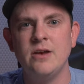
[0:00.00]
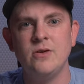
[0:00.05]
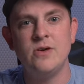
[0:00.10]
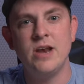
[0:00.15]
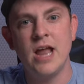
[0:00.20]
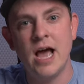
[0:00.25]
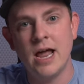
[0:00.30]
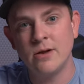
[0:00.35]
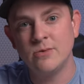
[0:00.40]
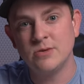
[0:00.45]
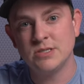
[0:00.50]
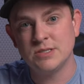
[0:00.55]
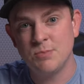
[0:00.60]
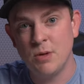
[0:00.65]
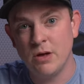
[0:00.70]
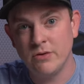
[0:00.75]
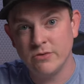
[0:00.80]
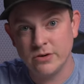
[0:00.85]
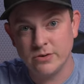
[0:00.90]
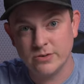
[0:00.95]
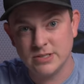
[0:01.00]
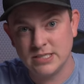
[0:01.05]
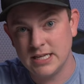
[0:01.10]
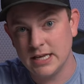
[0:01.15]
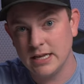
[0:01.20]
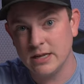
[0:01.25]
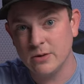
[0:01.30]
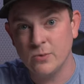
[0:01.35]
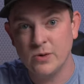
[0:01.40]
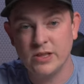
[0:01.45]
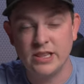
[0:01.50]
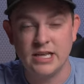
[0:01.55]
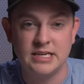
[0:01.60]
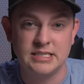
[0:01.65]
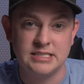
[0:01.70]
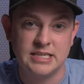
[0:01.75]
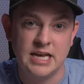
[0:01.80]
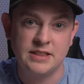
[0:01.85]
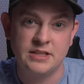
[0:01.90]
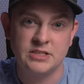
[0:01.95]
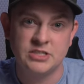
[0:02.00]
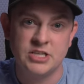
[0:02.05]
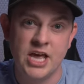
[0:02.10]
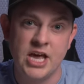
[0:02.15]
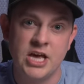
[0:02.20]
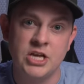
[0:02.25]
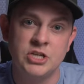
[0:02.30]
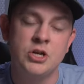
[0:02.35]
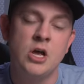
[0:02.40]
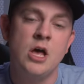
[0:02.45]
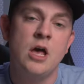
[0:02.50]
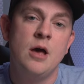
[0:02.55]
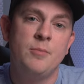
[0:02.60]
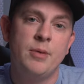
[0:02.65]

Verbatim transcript: I do not know what Small Rig was thinking when they designed this cage,